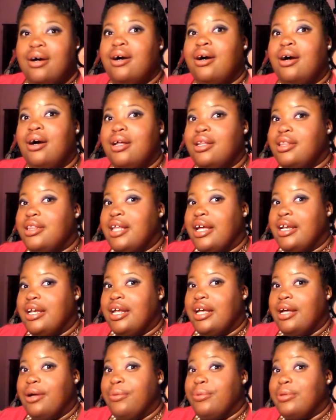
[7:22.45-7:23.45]
Oh,
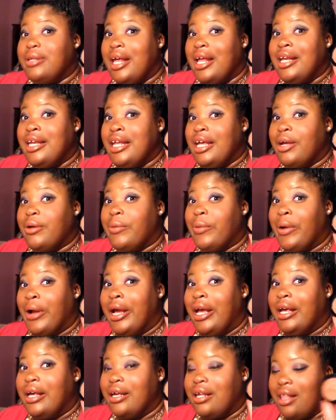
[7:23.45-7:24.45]
that did
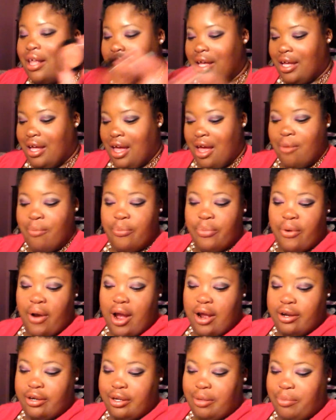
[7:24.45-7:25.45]
great. Like, I'm
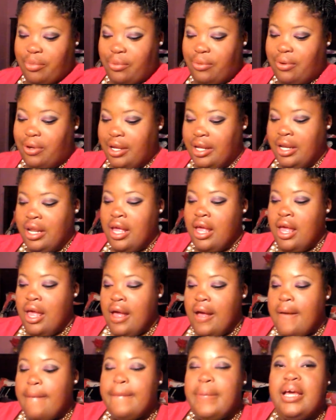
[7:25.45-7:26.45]
proud of number 1.
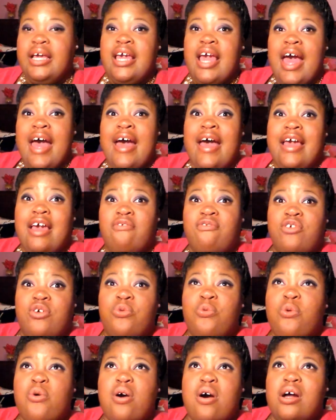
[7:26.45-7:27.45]
But yeah, if
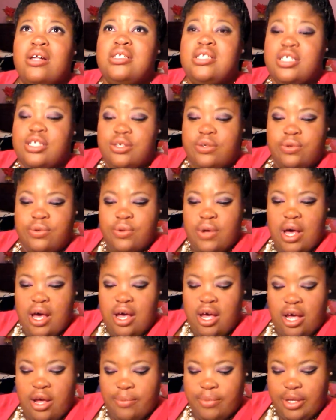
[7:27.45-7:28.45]
you want
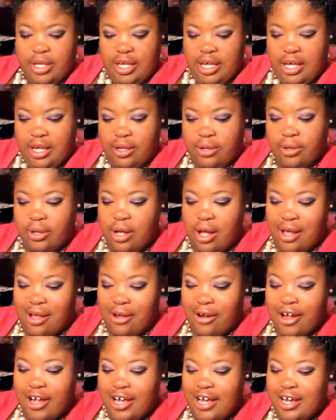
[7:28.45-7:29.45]
to get
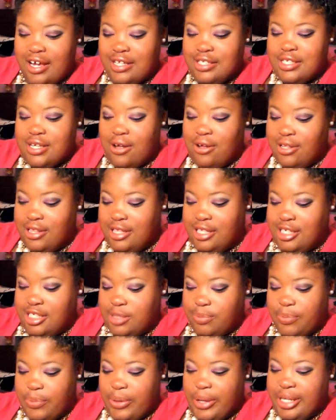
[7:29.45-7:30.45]
your hands on
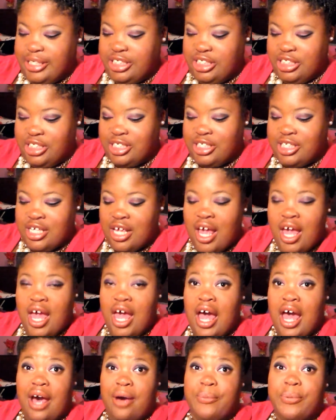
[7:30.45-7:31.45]
these blushes,
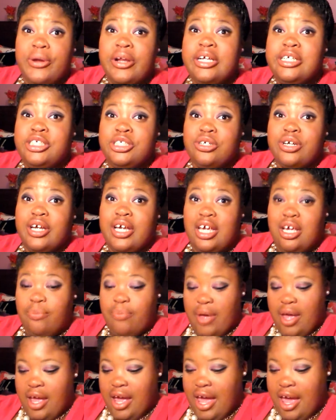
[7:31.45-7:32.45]
I'm pretty sure
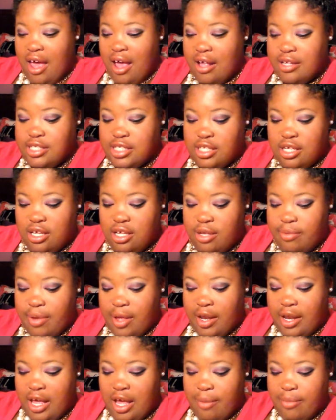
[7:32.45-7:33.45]
eBay has them
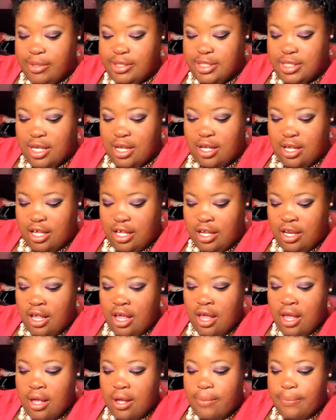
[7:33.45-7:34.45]
and
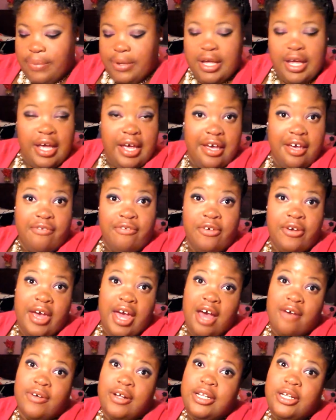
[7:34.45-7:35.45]
Amazon. But if you
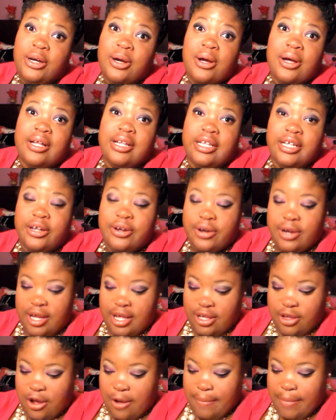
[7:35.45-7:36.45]
have a look of glitter
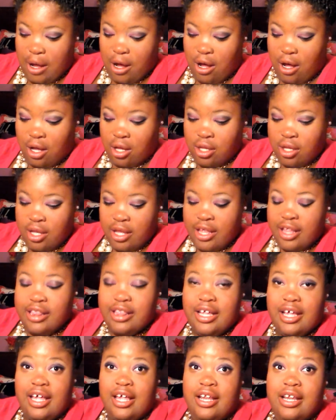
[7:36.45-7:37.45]
in your mall,
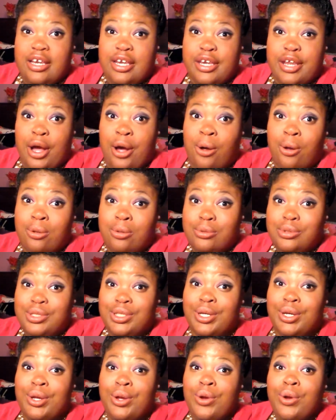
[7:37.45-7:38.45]
then
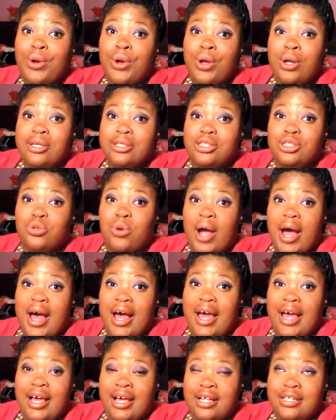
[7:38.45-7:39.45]
don't
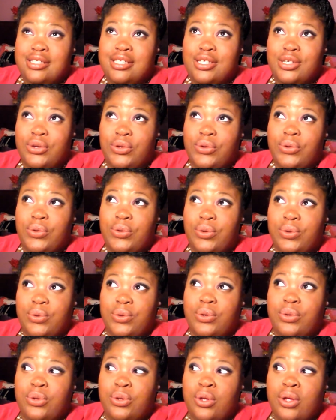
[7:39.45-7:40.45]
try
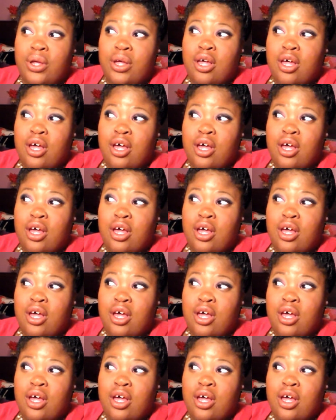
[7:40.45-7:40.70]
to.